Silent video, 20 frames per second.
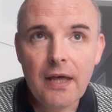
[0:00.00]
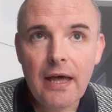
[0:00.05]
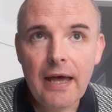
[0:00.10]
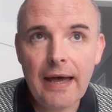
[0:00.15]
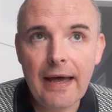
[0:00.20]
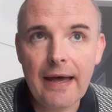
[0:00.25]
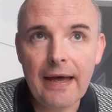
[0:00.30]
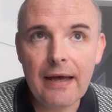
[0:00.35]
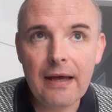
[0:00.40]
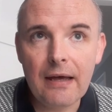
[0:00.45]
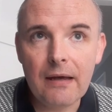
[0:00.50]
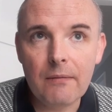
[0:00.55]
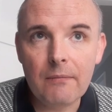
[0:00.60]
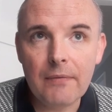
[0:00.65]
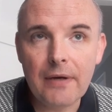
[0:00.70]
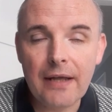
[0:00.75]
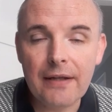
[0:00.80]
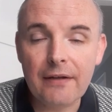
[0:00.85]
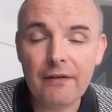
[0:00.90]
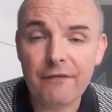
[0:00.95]
and
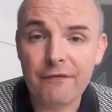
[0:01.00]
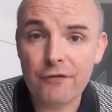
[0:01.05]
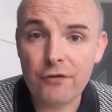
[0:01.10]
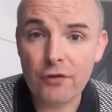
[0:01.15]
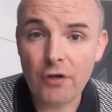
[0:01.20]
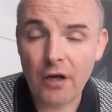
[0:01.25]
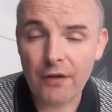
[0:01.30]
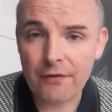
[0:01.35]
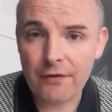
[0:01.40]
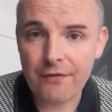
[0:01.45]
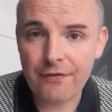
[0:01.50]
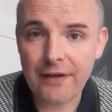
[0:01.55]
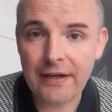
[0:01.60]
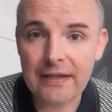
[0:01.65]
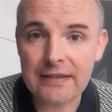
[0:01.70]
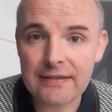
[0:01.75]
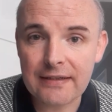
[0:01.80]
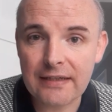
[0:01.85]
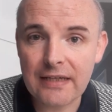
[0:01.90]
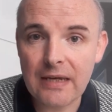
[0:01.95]
a few other
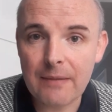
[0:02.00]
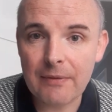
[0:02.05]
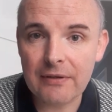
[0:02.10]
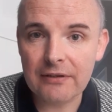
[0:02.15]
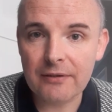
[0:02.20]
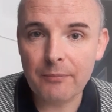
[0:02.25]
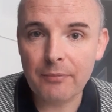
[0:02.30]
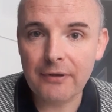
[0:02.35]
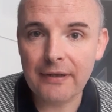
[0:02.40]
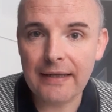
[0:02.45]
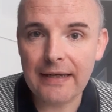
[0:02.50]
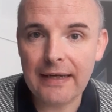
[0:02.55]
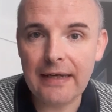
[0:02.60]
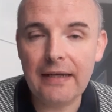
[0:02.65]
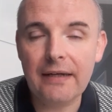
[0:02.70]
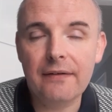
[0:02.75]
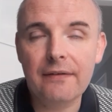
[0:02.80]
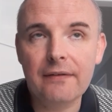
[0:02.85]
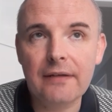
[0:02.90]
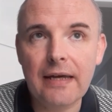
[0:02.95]
things that came into
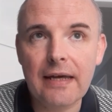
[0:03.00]
play